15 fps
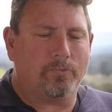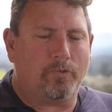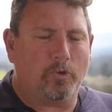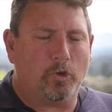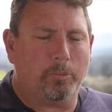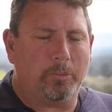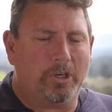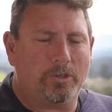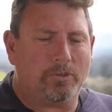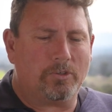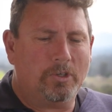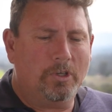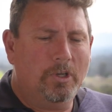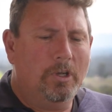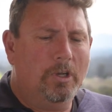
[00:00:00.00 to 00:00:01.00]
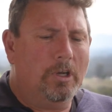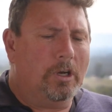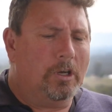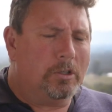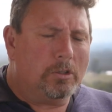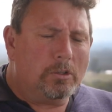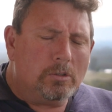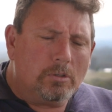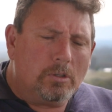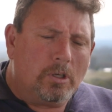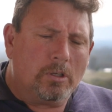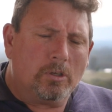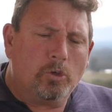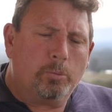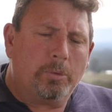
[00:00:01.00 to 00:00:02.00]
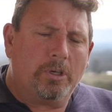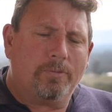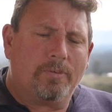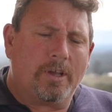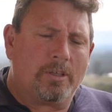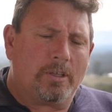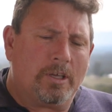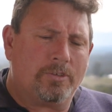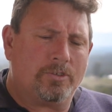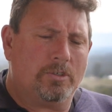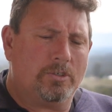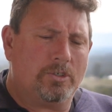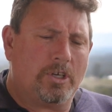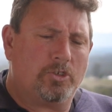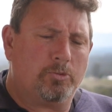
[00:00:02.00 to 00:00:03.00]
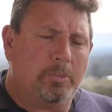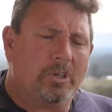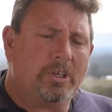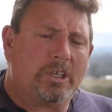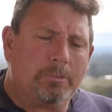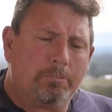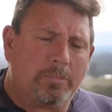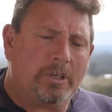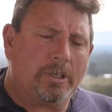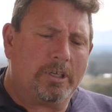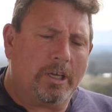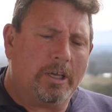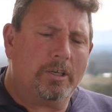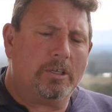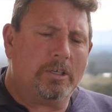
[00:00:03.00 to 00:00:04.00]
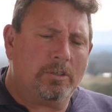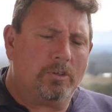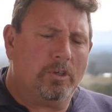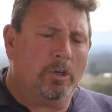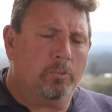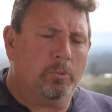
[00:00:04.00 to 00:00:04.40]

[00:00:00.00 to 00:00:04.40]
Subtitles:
ferment, a little bit of acid adjustment, but again, it